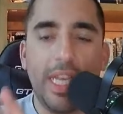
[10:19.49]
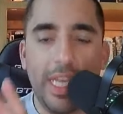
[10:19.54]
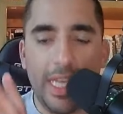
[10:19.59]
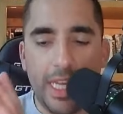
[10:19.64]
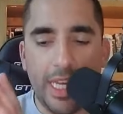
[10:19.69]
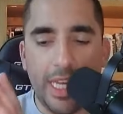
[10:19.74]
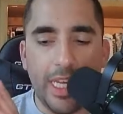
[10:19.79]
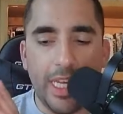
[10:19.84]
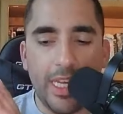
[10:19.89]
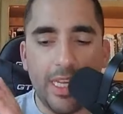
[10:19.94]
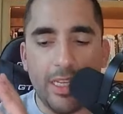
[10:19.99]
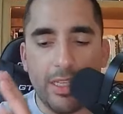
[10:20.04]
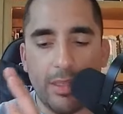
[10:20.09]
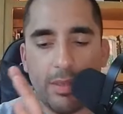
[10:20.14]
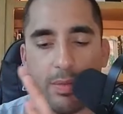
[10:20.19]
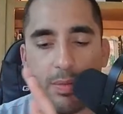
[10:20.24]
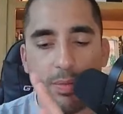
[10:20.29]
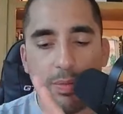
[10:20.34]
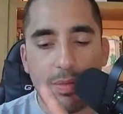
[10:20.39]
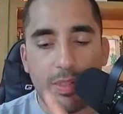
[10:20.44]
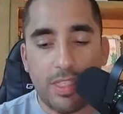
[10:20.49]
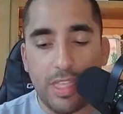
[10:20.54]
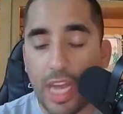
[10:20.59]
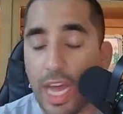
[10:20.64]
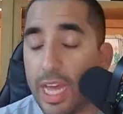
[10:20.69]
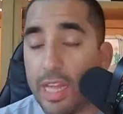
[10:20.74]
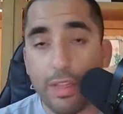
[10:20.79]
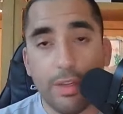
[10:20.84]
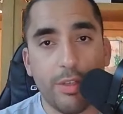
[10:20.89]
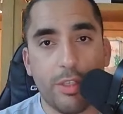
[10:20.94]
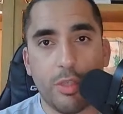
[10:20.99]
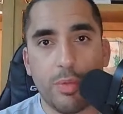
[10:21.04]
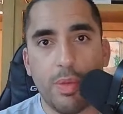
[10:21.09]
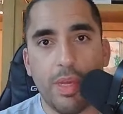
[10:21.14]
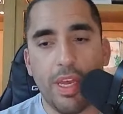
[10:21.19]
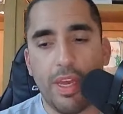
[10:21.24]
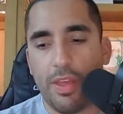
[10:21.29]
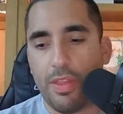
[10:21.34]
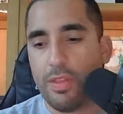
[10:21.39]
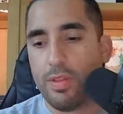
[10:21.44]
is Tyler
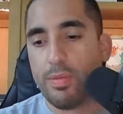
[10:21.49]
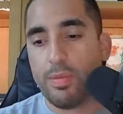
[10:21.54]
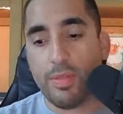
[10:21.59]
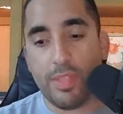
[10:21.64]
Smith,